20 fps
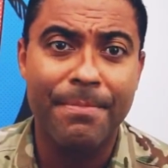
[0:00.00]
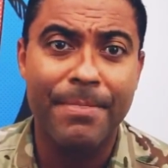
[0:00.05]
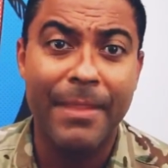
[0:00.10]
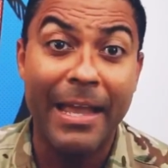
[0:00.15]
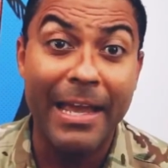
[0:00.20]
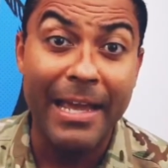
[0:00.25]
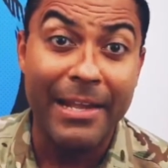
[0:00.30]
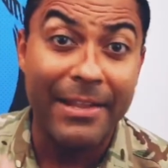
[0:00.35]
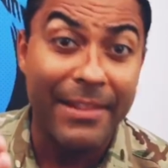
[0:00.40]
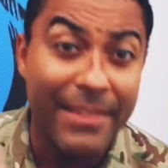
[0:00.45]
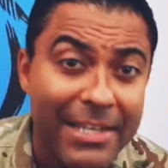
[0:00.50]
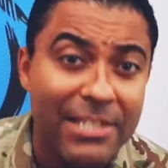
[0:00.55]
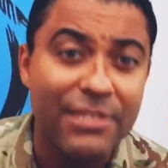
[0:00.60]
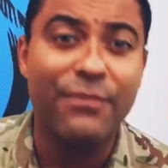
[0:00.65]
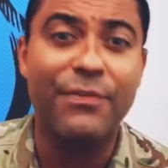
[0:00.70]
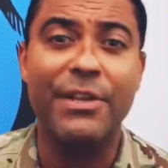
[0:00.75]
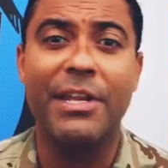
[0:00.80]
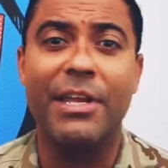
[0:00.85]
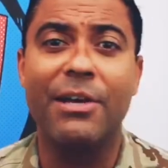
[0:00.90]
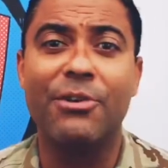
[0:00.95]
In this
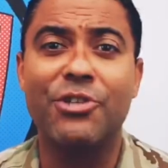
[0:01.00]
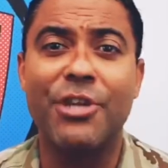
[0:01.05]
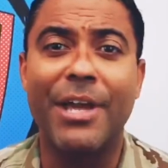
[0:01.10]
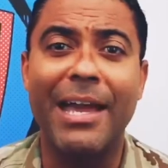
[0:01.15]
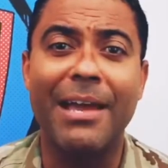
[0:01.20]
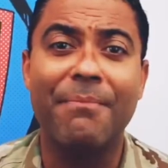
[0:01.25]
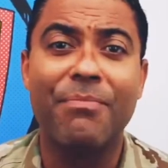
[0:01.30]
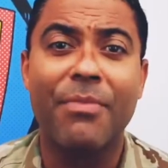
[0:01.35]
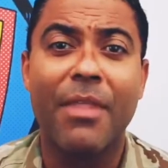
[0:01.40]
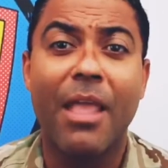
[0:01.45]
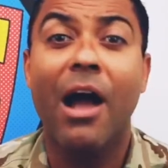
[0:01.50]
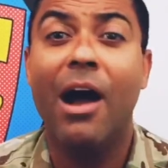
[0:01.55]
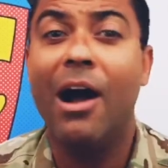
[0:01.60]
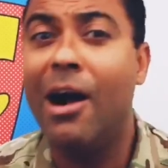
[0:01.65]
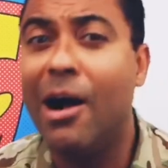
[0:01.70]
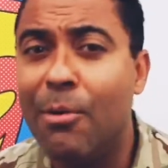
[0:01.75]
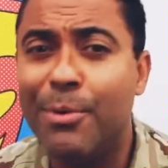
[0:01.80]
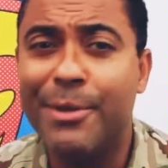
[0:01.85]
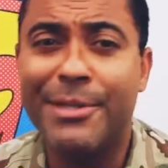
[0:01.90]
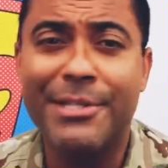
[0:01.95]
video chat,
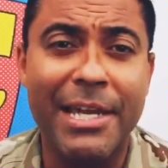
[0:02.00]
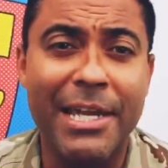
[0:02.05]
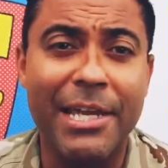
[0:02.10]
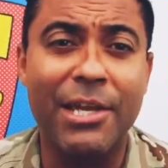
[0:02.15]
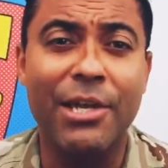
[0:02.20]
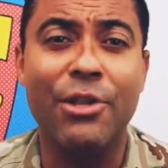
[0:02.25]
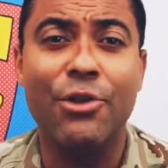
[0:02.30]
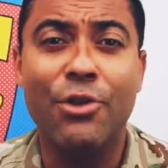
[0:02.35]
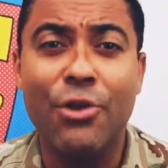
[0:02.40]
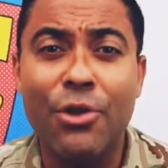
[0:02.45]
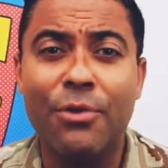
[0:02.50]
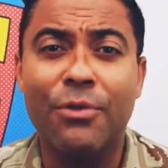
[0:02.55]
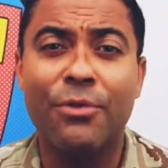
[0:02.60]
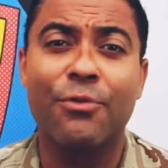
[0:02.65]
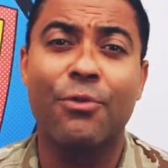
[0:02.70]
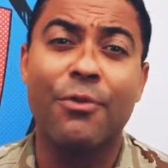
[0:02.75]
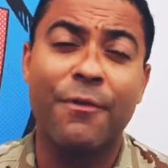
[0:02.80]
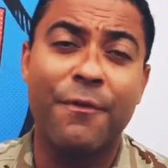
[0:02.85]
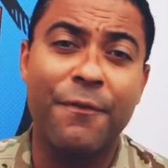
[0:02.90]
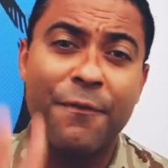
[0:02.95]
I'll be taking you
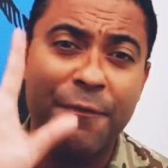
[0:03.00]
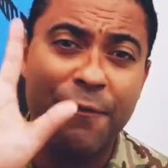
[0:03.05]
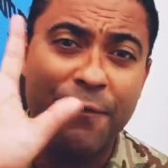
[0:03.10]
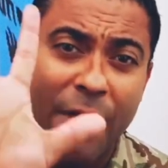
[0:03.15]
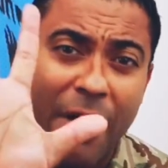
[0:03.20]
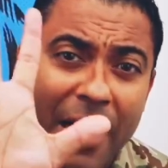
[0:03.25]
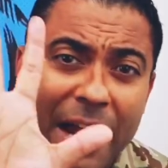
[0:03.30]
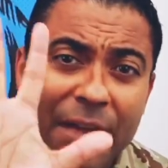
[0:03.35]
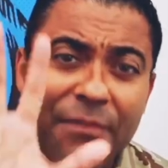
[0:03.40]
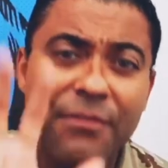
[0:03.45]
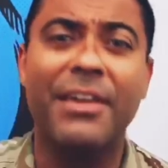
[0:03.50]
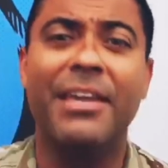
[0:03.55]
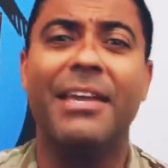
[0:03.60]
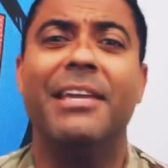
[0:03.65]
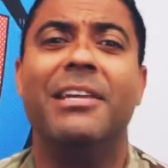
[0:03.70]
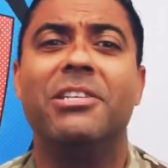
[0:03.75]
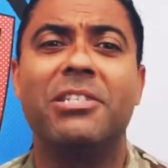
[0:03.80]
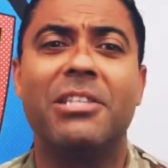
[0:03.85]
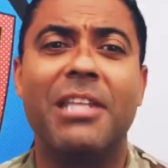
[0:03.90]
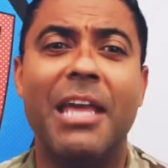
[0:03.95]
through 5
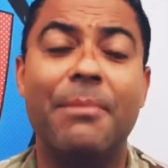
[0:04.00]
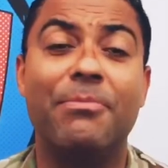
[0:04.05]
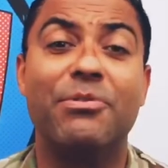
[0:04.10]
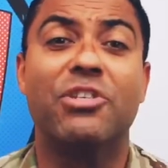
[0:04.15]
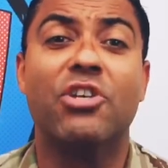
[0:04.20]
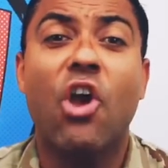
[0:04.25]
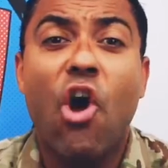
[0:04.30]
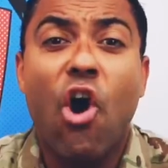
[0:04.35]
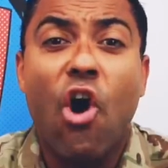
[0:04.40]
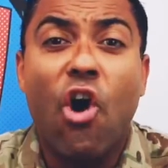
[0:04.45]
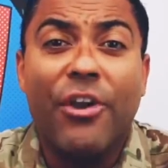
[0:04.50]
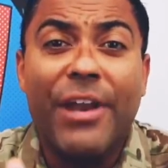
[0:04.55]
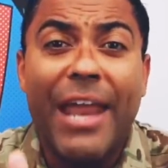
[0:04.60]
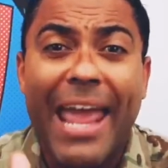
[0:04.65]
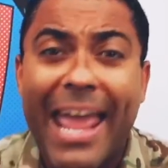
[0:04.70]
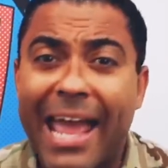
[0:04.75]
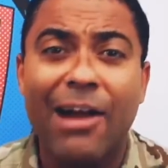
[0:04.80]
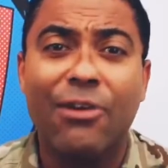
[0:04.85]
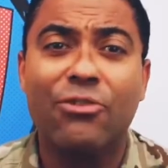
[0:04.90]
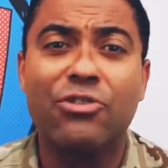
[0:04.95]
key steps on
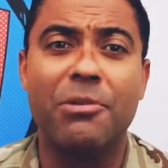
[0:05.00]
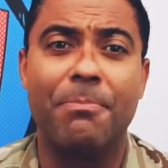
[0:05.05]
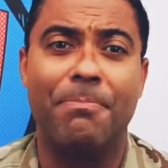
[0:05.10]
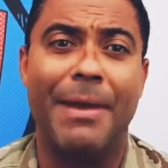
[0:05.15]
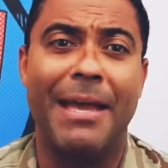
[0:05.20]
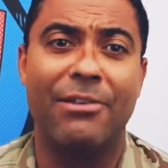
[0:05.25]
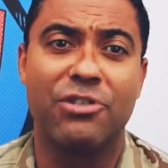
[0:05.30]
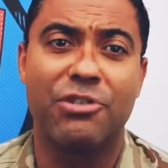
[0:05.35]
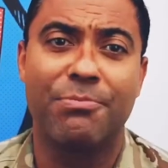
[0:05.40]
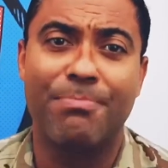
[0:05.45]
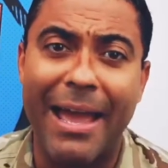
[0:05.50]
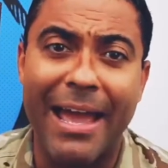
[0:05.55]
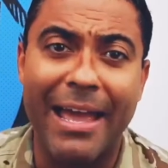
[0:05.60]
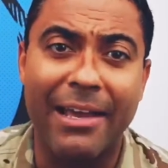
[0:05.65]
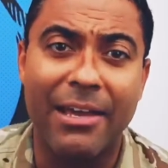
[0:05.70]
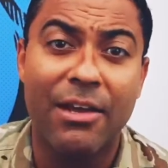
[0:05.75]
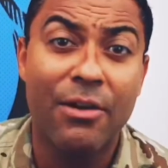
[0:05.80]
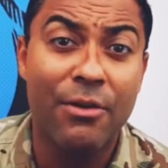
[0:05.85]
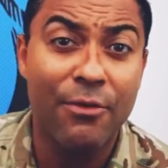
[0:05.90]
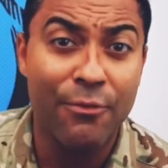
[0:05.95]
how to bounce back
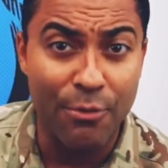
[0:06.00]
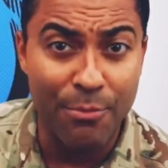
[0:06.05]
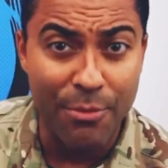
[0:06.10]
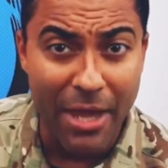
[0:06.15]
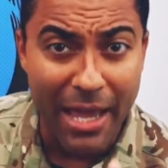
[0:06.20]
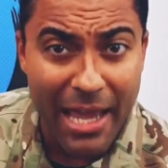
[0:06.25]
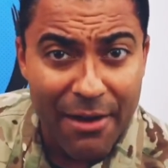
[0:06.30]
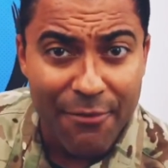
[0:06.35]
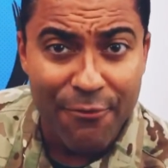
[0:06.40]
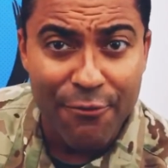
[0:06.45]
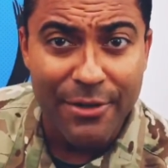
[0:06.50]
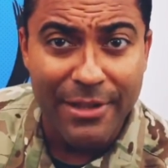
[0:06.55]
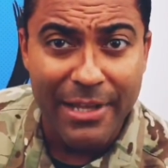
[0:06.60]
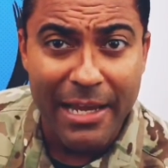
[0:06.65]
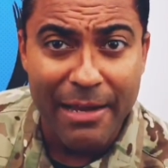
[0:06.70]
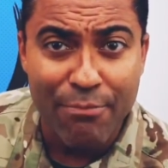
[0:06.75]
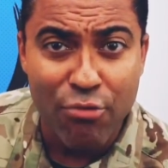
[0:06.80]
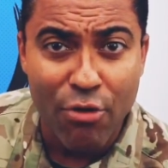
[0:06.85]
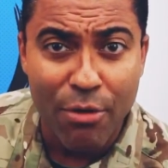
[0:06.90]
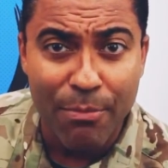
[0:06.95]
from your
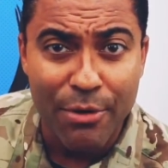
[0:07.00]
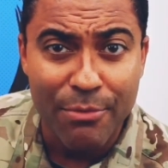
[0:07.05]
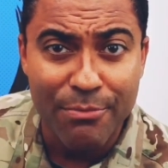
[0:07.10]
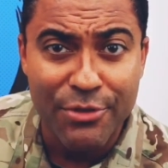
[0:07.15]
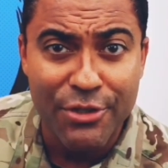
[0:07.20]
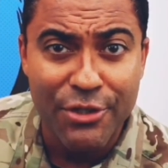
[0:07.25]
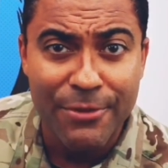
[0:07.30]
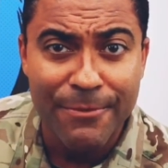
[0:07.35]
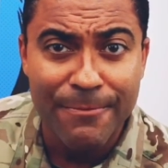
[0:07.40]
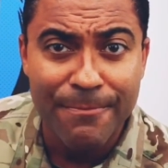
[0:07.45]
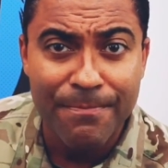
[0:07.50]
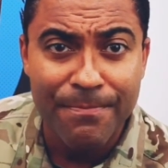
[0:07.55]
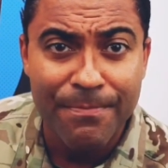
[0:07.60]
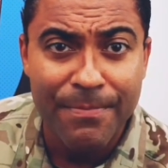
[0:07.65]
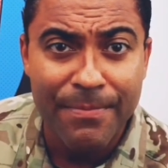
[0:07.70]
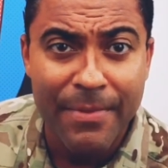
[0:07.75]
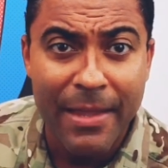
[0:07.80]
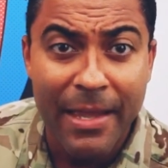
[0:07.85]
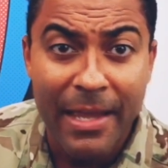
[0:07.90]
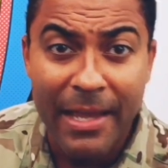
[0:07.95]
everyday problems.
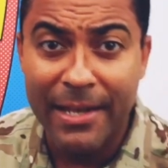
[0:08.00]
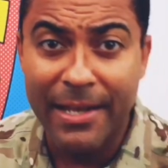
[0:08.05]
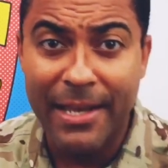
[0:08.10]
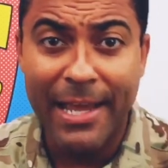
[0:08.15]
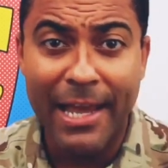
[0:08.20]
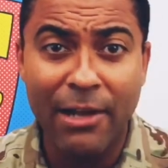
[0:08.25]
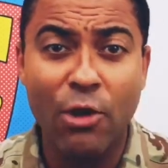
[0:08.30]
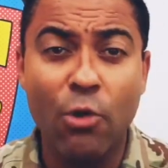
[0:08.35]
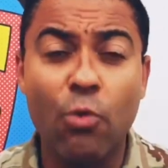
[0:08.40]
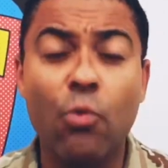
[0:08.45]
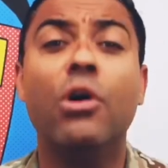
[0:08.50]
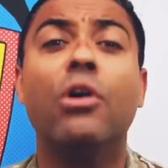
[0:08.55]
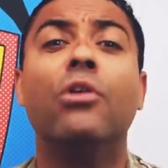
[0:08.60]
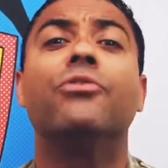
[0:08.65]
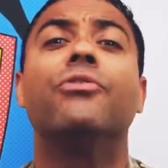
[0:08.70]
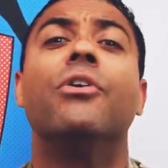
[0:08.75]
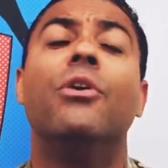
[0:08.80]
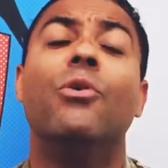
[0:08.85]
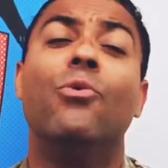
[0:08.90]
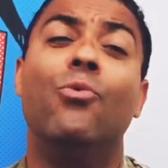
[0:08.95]
In the adult
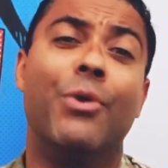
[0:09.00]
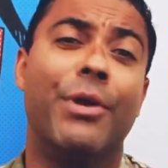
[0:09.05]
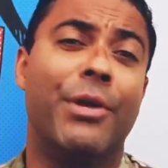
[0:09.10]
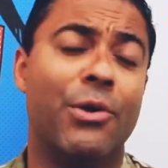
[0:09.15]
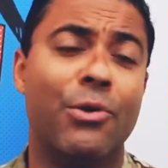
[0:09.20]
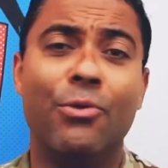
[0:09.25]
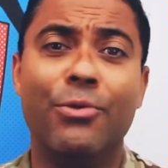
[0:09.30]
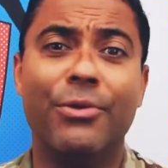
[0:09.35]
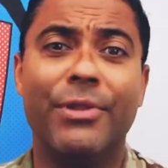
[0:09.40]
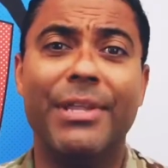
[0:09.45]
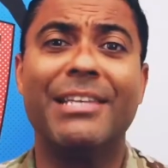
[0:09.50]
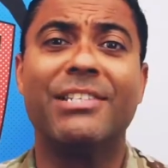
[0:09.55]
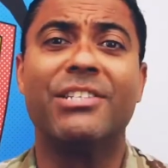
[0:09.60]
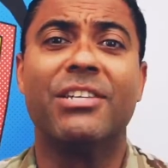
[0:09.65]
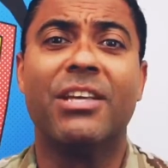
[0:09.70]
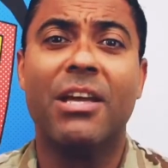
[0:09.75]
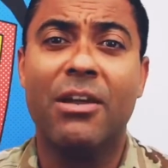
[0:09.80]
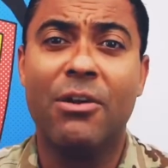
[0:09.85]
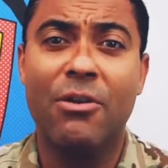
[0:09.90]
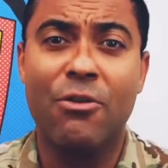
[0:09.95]
world, we call
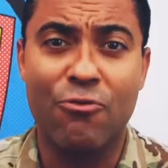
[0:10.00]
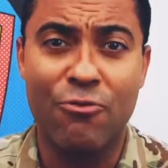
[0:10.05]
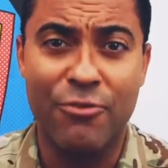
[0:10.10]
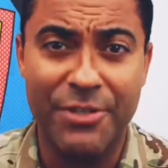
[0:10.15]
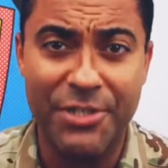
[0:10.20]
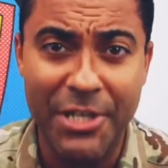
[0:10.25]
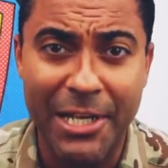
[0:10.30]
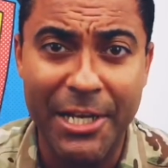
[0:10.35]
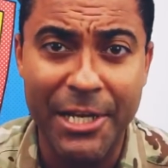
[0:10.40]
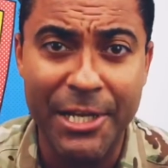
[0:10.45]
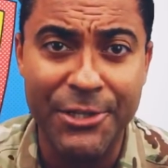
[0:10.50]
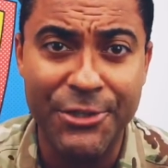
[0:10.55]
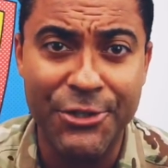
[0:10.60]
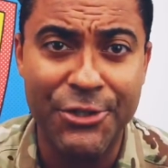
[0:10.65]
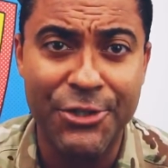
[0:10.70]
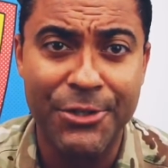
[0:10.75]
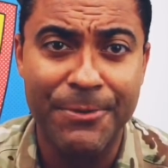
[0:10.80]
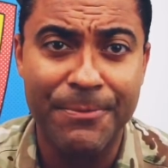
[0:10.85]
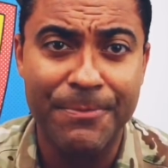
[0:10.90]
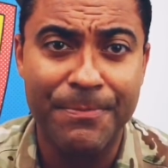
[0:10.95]
this
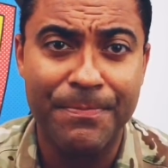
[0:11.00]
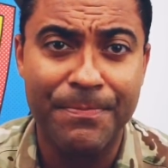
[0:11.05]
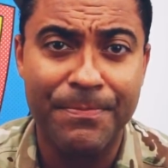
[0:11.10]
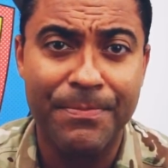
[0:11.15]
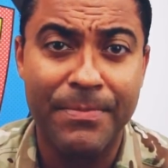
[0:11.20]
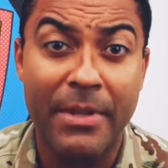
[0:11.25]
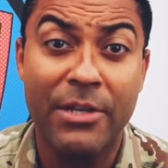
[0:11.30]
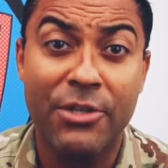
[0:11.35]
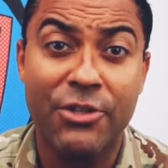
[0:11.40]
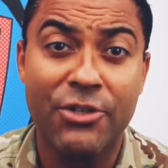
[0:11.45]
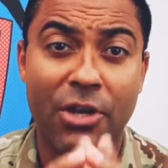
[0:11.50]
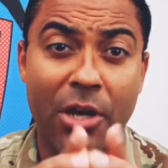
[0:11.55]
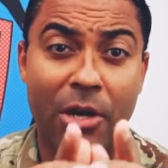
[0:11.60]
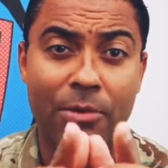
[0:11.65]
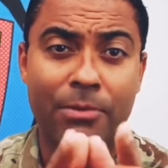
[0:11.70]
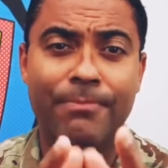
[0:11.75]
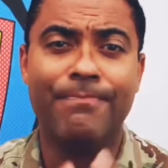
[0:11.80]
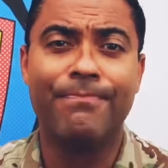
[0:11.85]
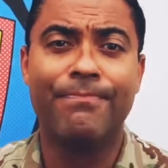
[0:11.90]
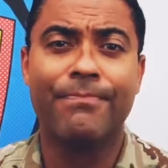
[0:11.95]
resilience. So,
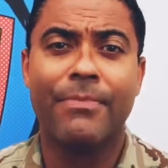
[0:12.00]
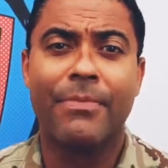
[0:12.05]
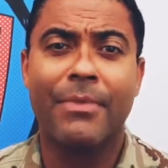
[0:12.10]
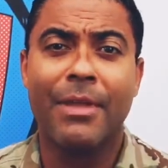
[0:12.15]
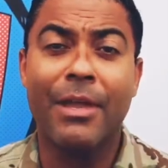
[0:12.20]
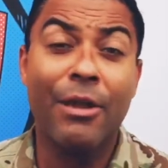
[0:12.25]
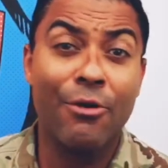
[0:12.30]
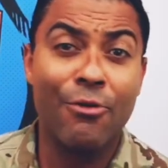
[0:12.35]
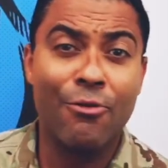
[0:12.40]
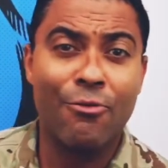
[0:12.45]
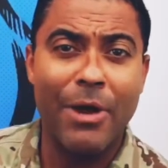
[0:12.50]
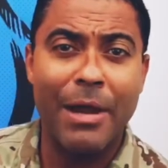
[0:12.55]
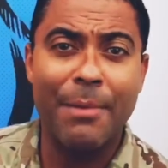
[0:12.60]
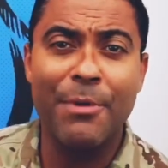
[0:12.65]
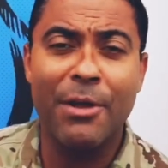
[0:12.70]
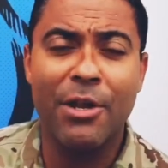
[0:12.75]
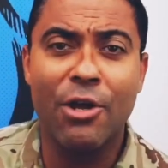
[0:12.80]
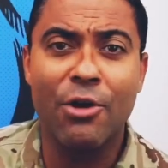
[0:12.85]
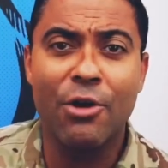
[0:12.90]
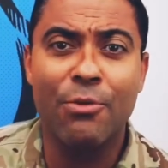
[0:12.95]
grab
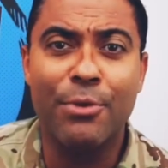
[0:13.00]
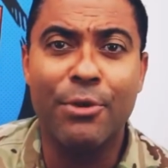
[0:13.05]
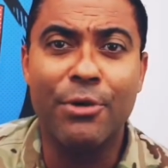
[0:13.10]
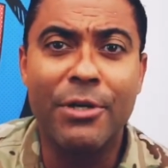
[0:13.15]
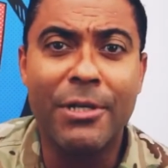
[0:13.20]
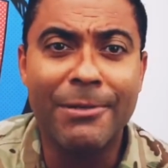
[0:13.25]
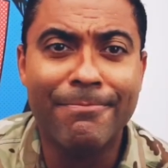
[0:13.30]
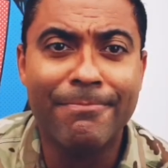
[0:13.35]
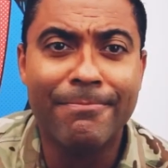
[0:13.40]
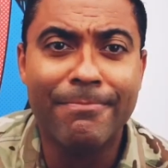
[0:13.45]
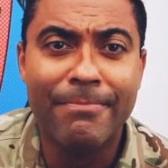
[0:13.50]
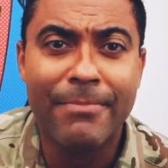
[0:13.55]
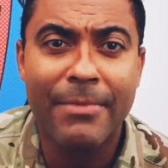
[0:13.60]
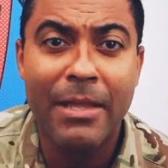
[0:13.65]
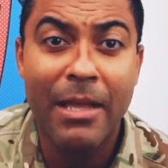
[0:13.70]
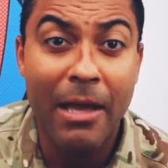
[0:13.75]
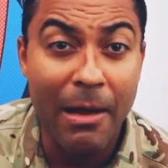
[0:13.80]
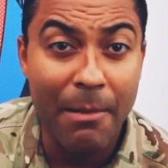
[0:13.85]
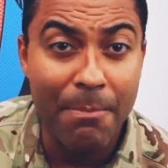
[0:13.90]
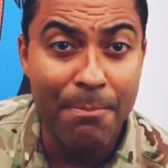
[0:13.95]
your notebook,
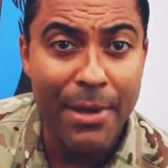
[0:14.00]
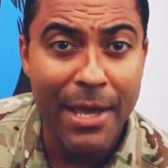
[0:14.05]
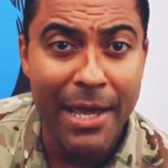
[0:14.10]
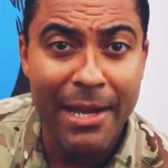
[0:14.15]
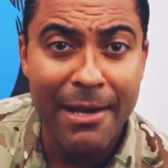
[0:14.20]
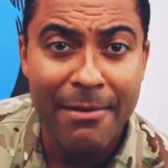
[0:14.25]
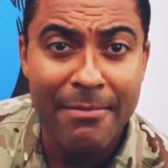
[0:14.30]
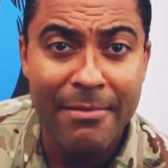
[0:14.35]
a pen,